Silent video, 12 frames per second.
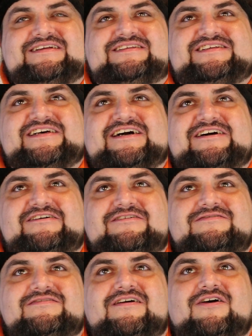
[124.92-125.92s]

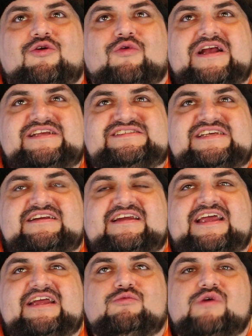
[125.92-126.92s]
Until
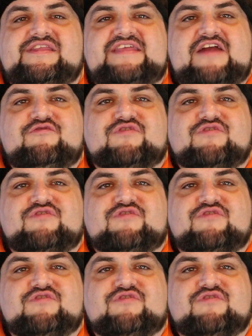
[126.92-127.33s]
recently when they